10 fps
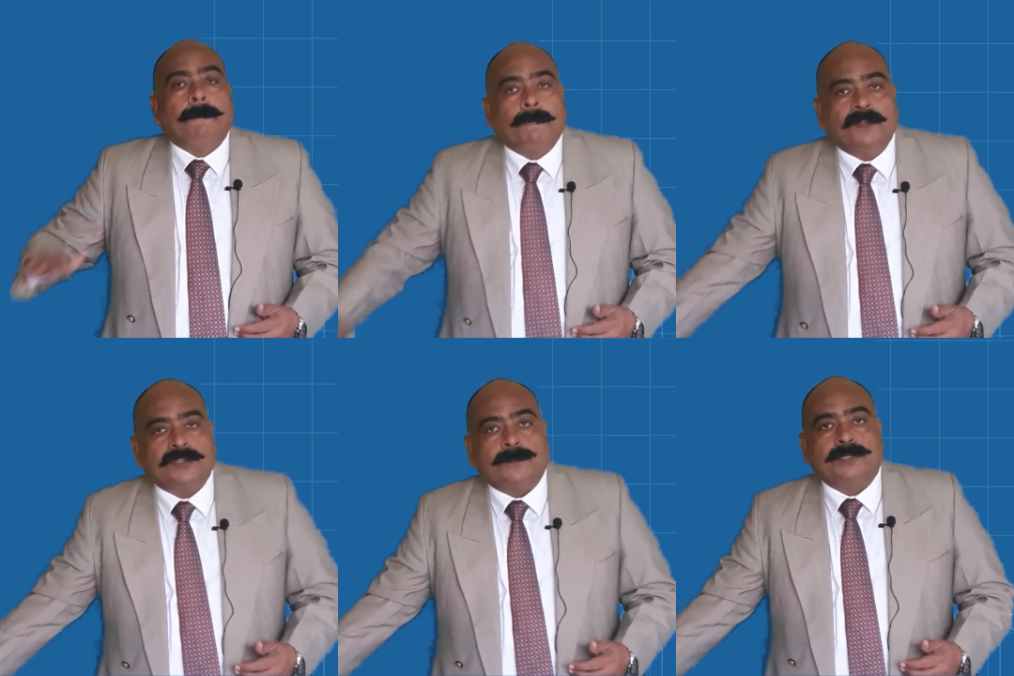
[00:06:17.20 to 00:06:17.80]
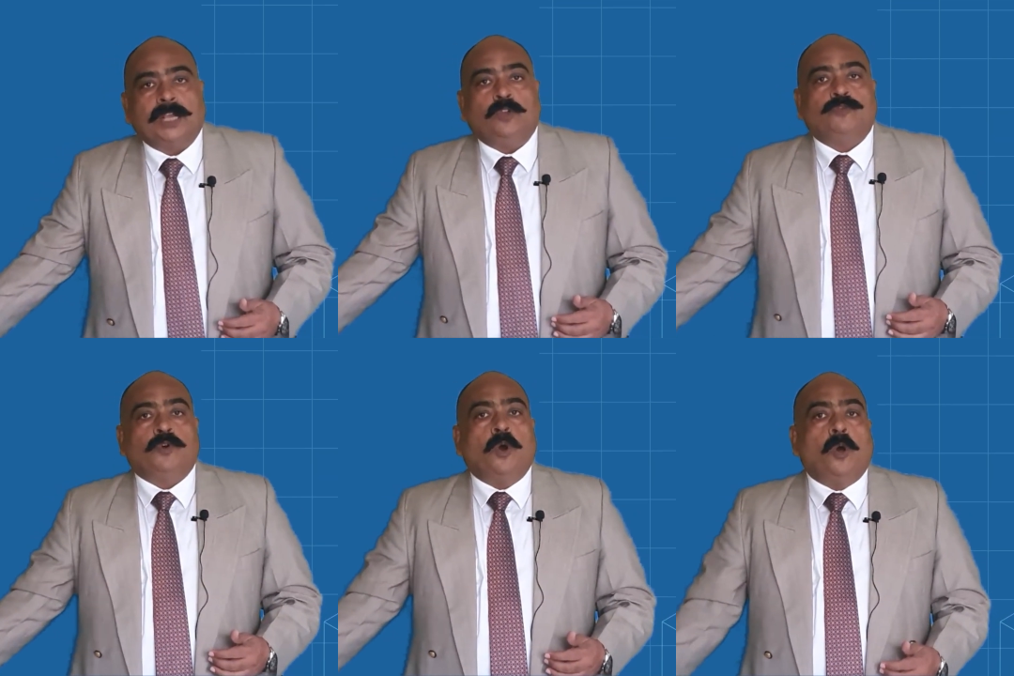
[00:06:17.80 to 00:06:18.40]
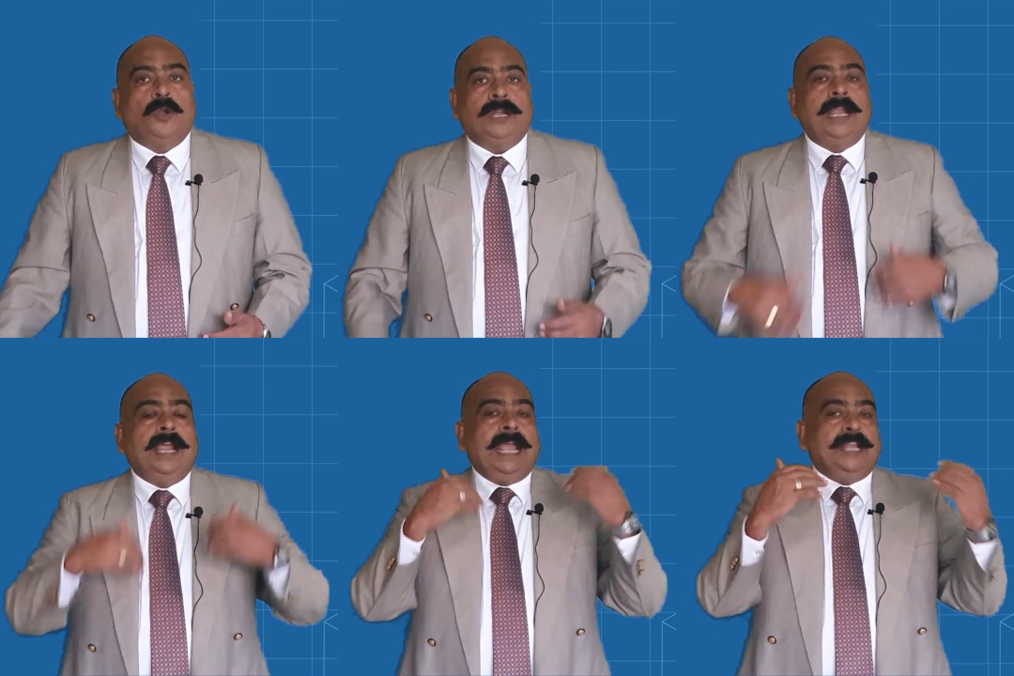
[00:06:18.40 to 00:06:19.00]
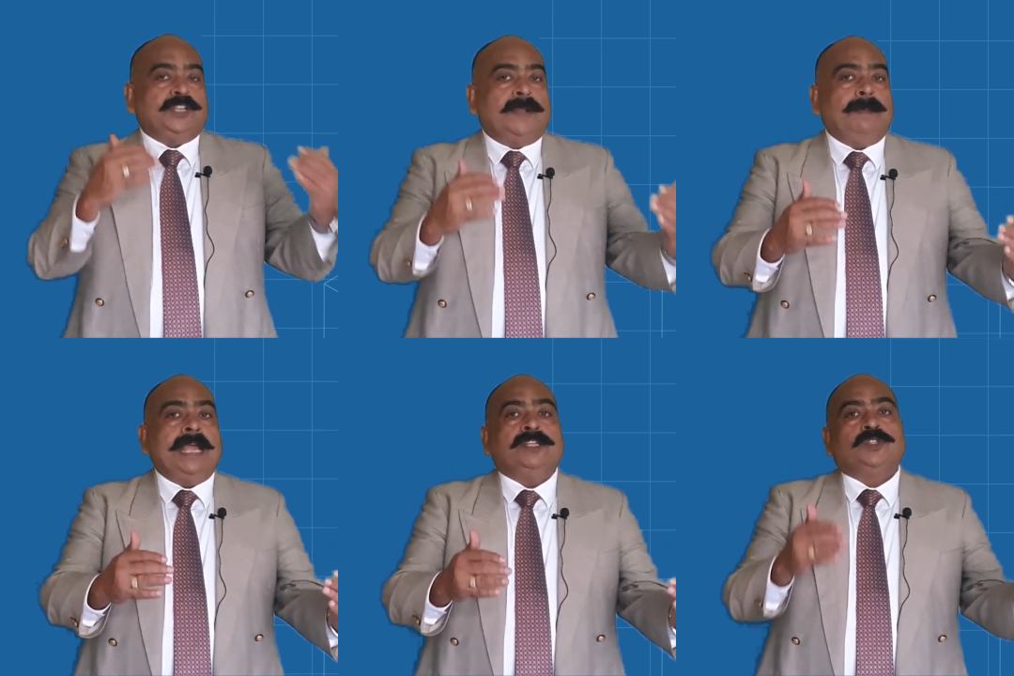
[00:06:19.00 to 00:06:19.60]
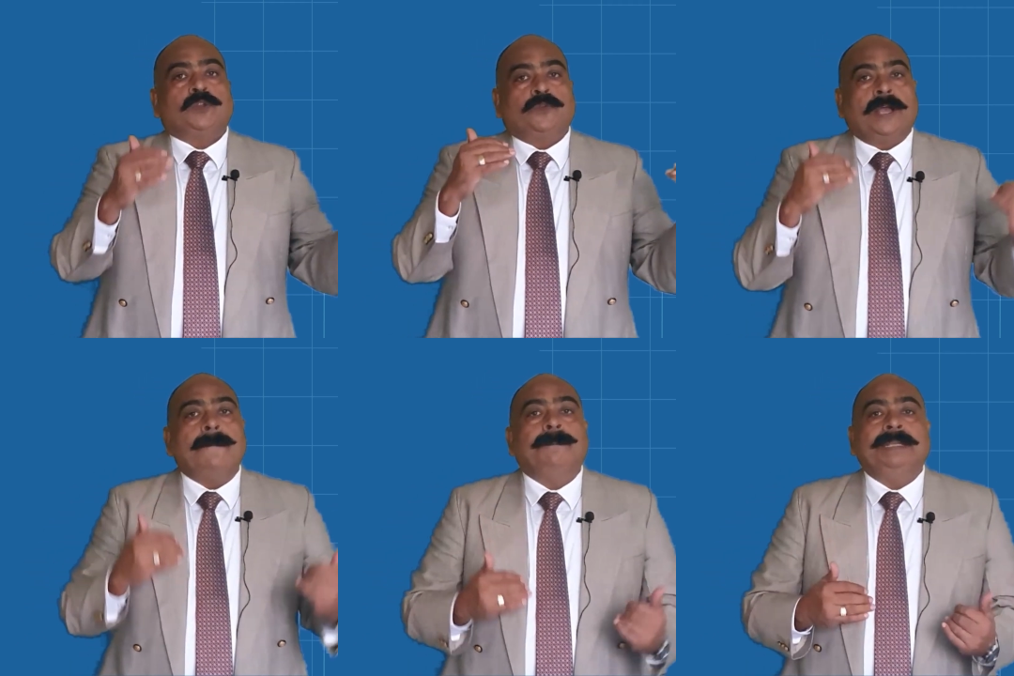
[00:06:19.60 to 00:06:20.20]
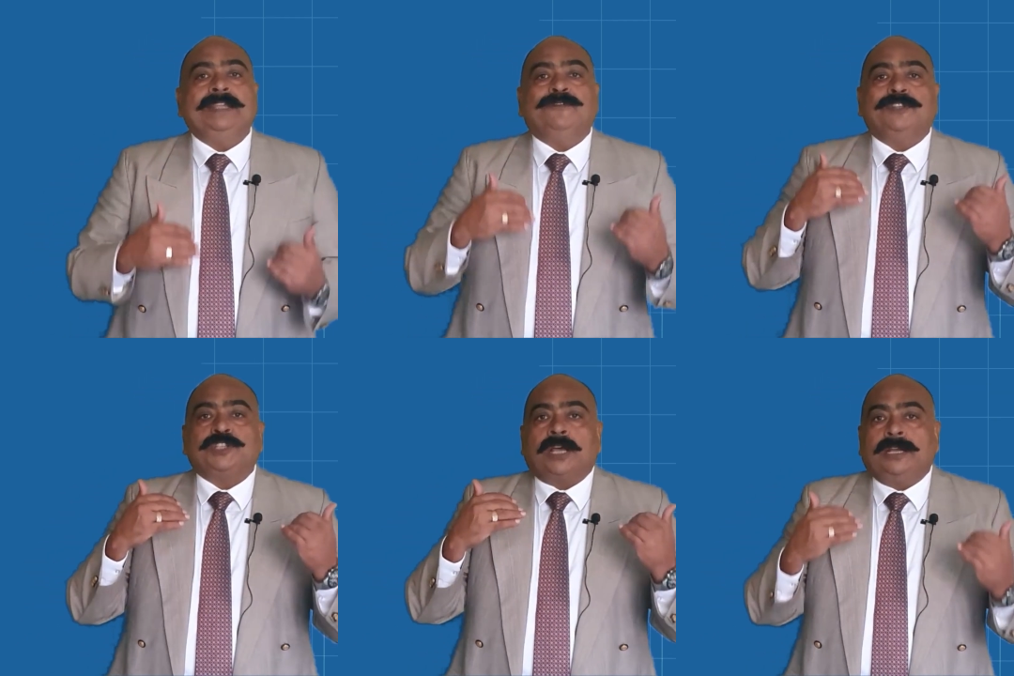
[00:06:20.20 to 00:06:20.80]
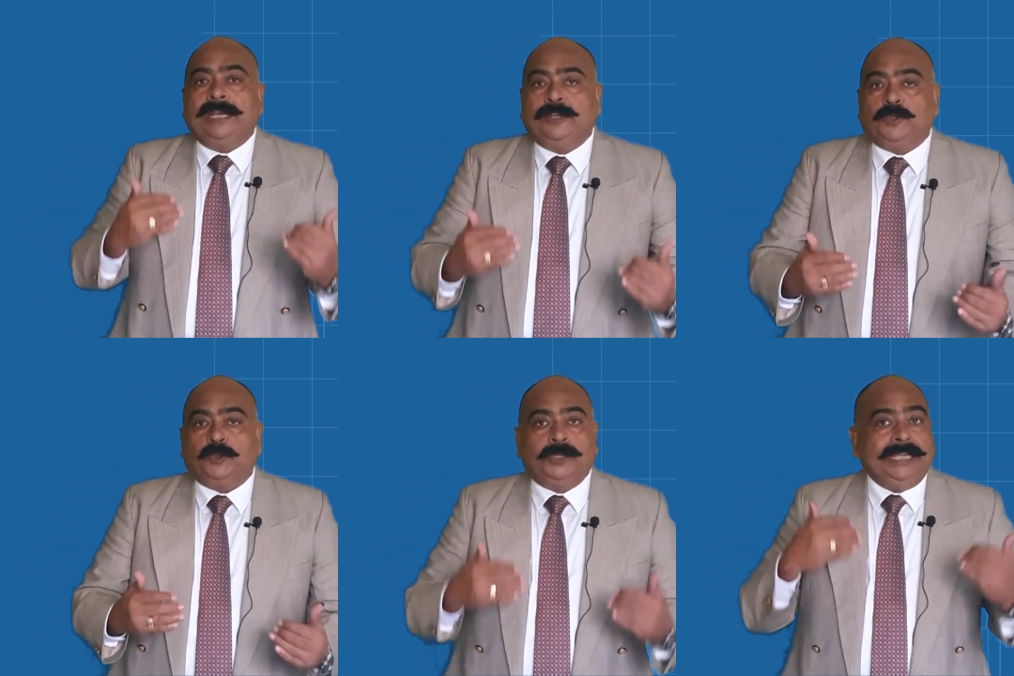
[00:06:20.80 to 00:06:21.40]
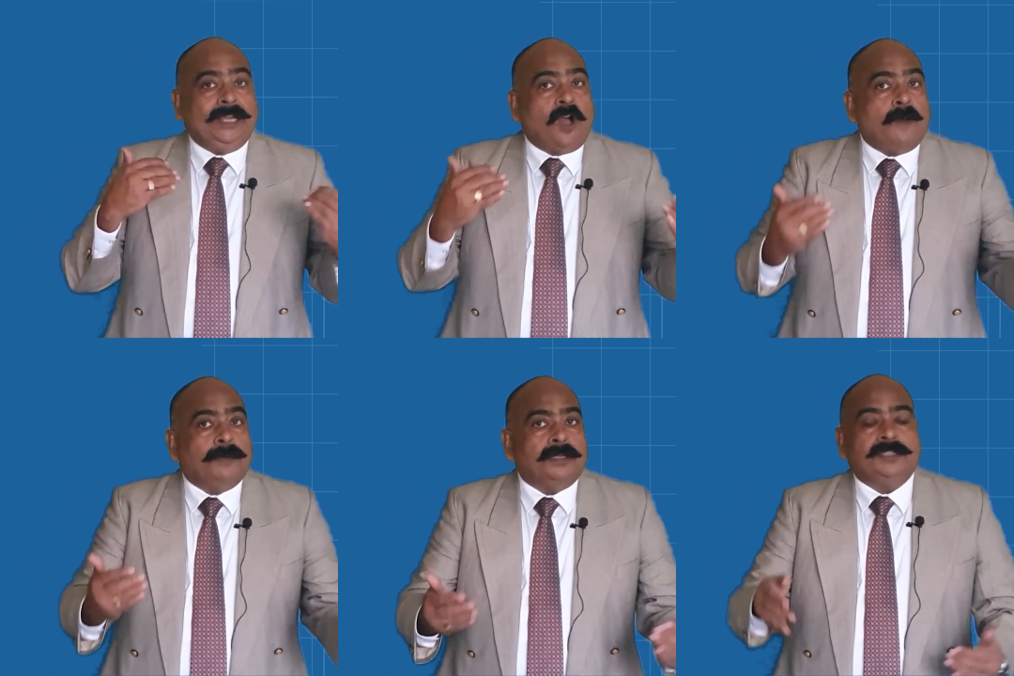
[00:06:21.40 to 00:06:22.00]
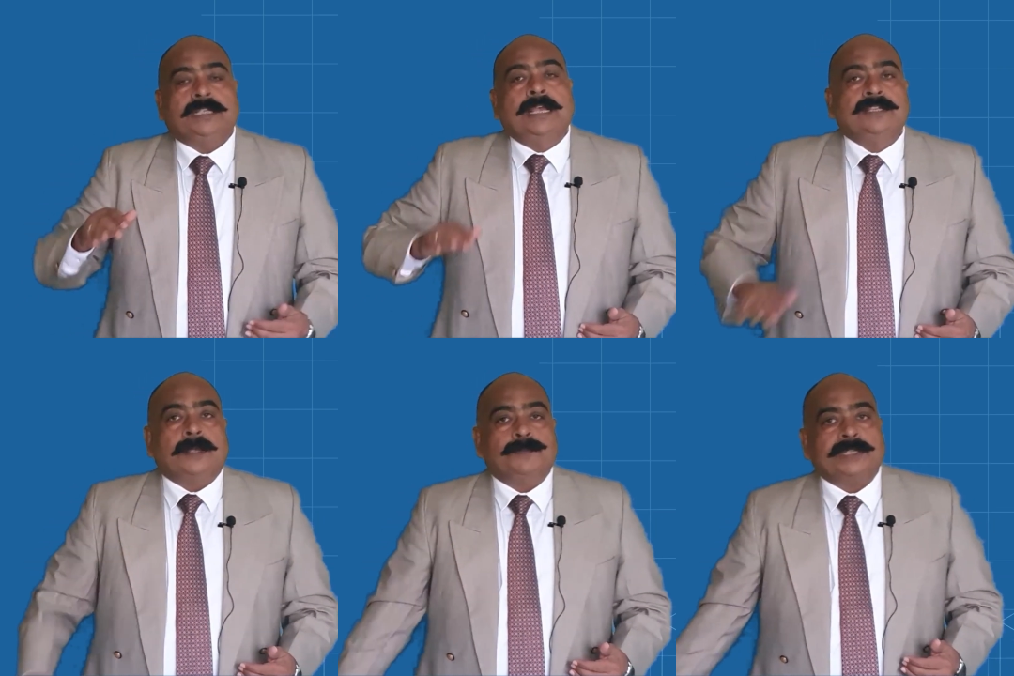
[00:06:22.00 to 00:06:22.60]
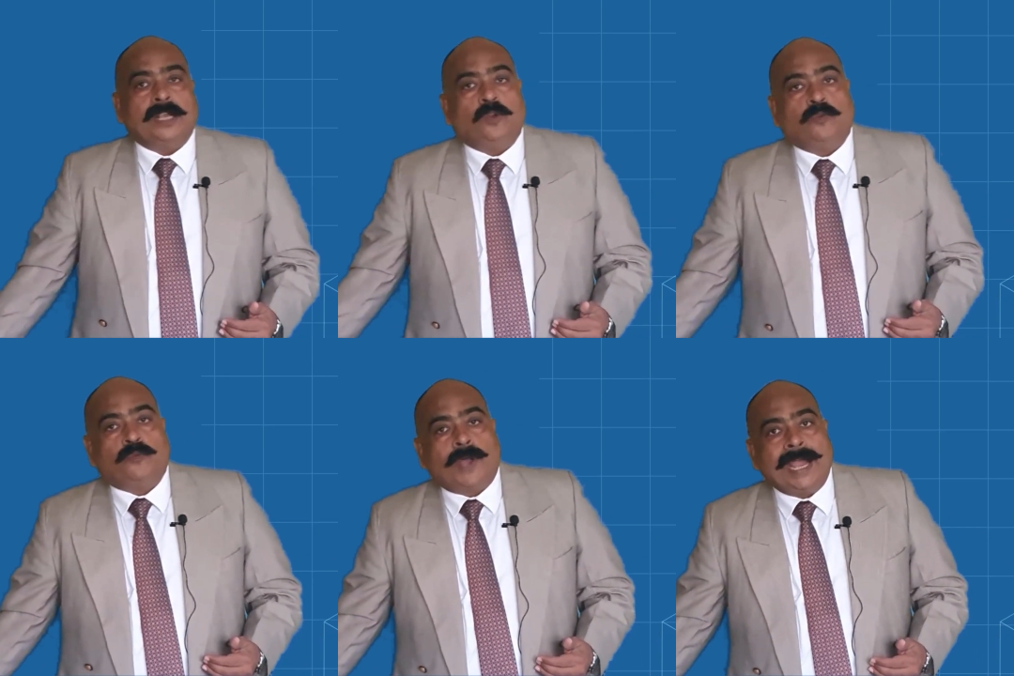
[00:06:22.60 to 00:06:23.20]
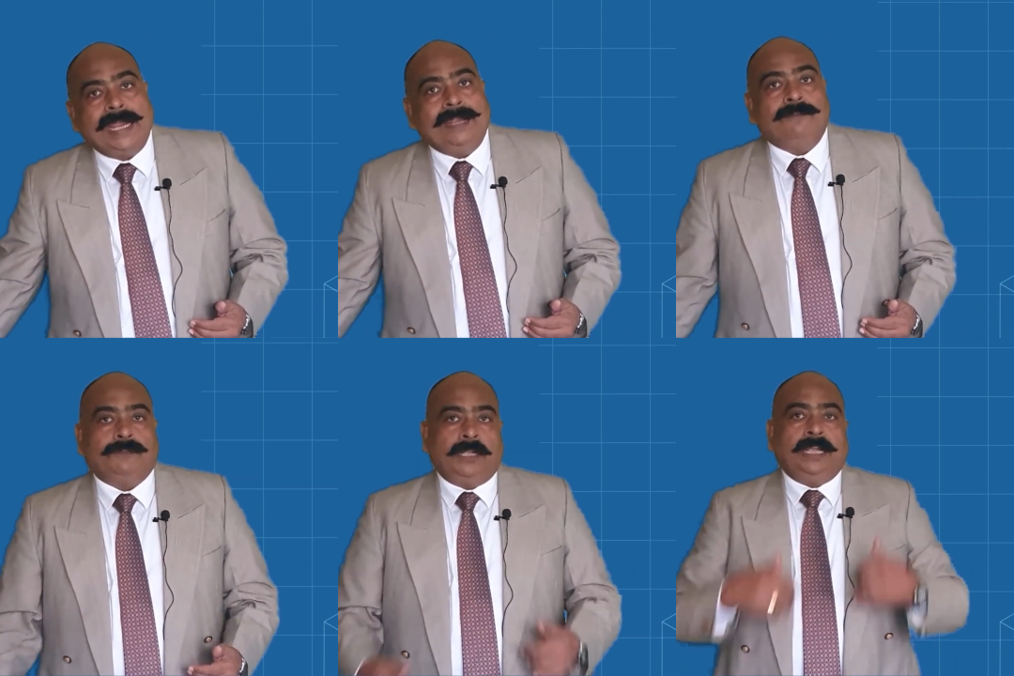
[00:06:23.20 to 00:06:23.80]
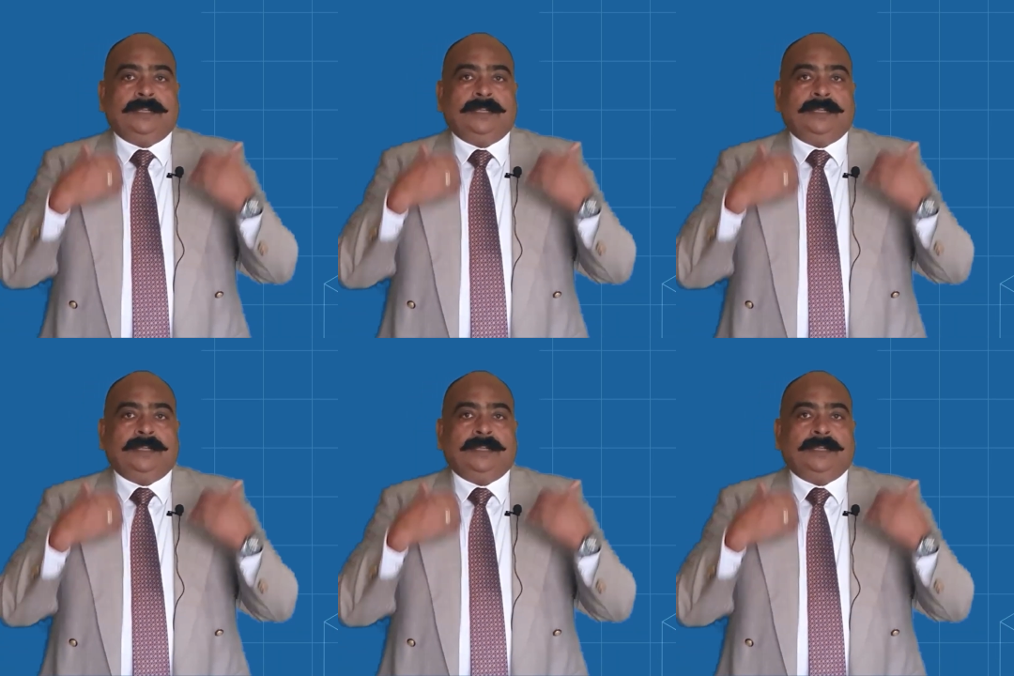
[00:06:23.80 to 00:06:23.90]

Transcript: Sub-silo 4. HR managers of company which are into e-commerce. Sub-silo 5.